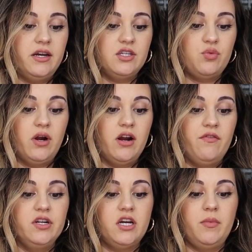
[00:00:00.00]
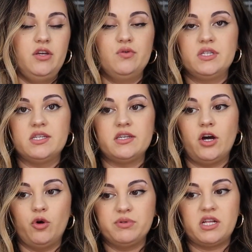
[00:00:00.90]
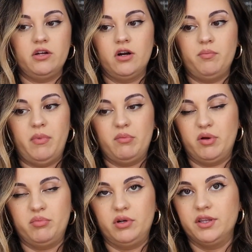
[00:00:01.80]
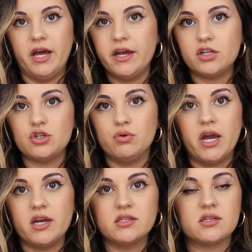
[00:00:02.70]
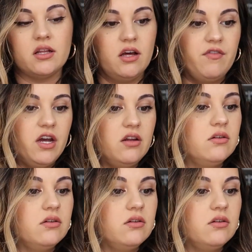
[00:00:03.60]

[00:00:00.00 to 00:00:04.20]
I swear every time I use this, it helps clear up my pimple in like 2 days. I love it.